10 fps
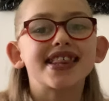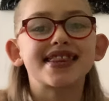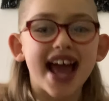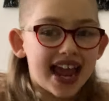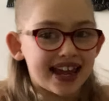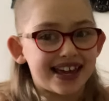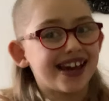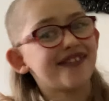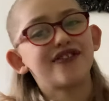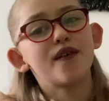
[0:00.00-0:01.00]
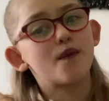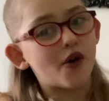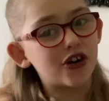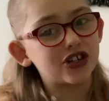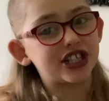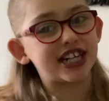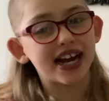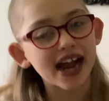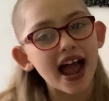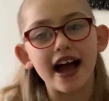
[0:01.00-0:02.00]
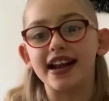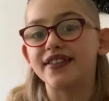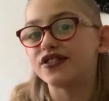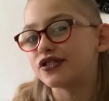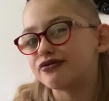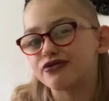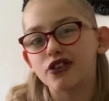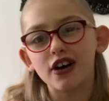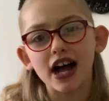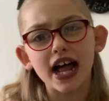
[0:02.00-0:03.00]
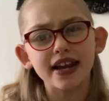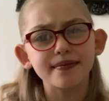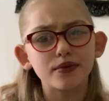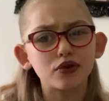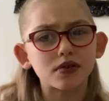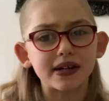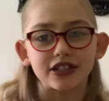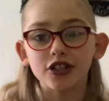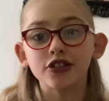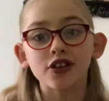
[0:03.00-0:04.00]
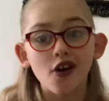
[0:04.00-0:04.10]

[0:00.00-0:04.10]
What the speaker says: Thank you for watching, and if you've got any more questions,